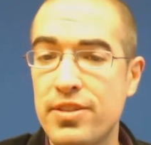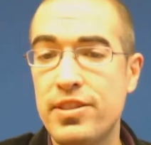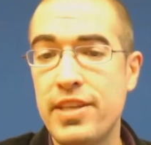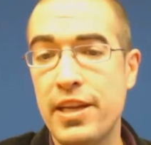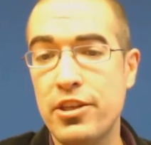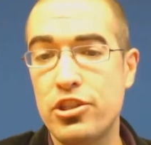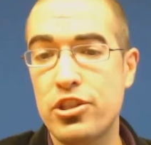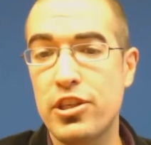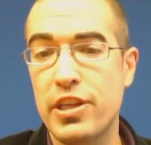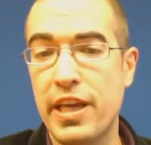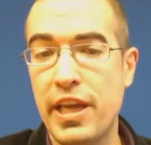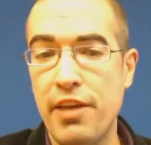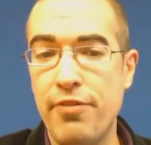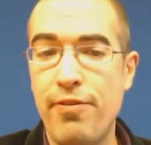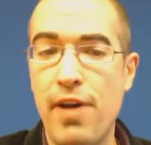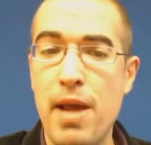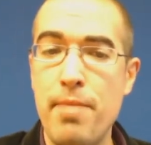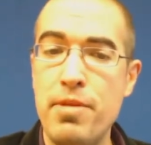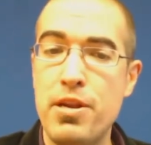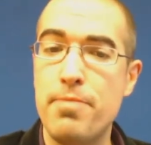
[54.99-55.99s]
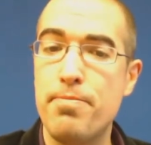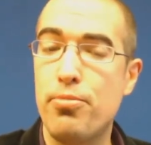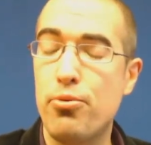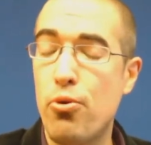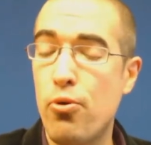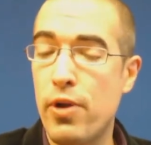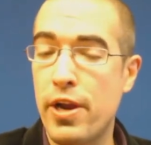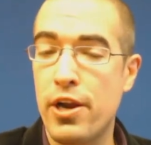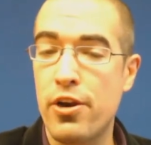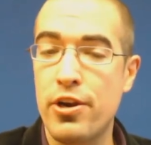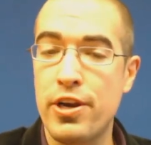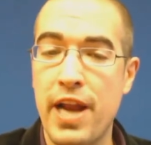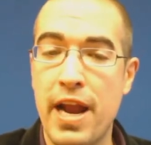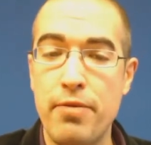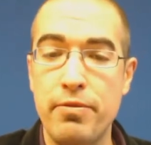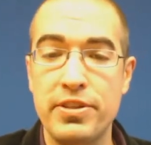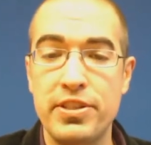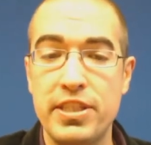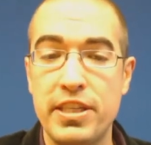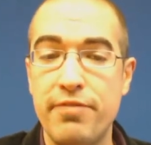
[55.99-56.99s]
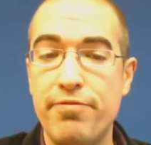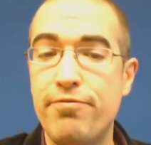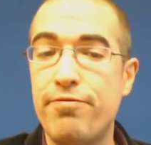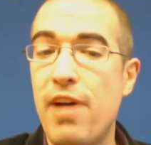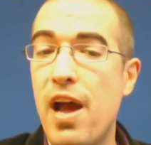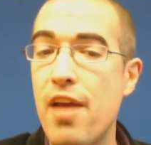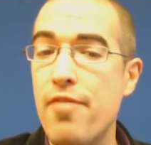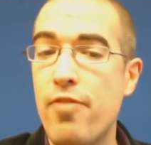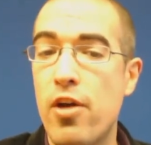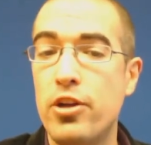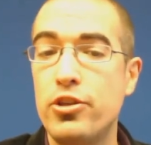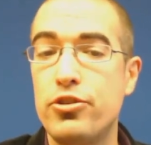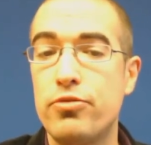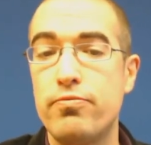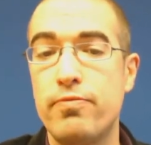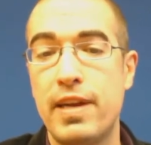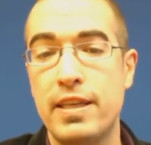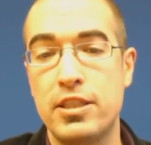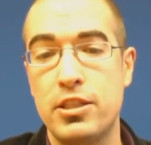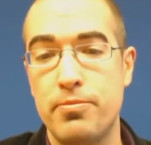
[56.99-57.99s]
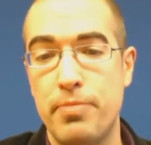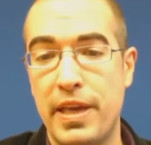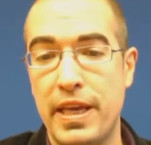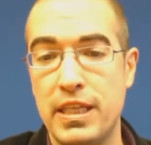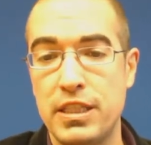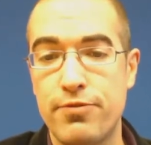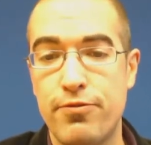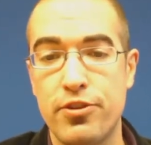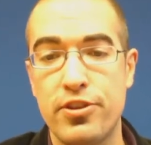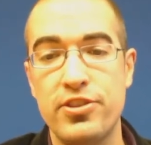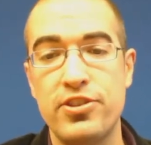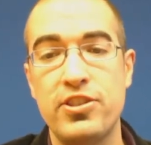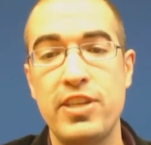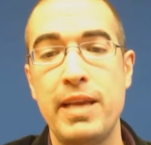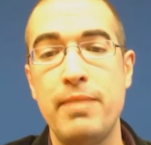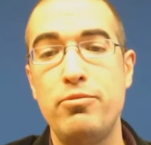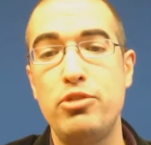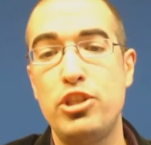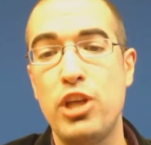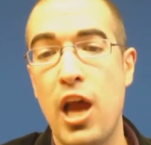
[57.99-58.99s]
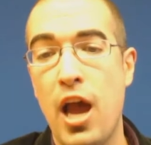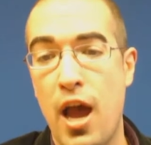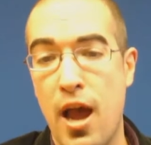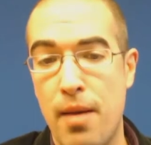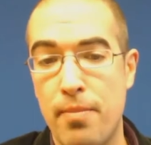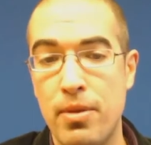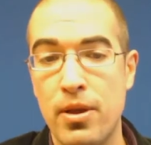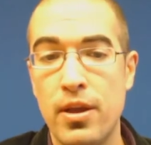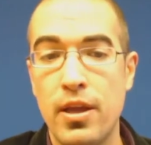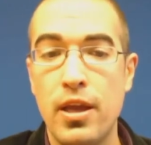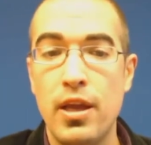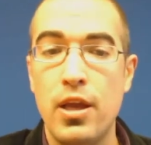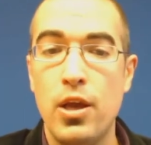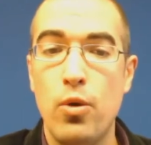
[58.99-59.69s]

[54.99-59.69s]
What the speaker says: Essentially, if I'm an employer and I receive 500 resumes for the same job,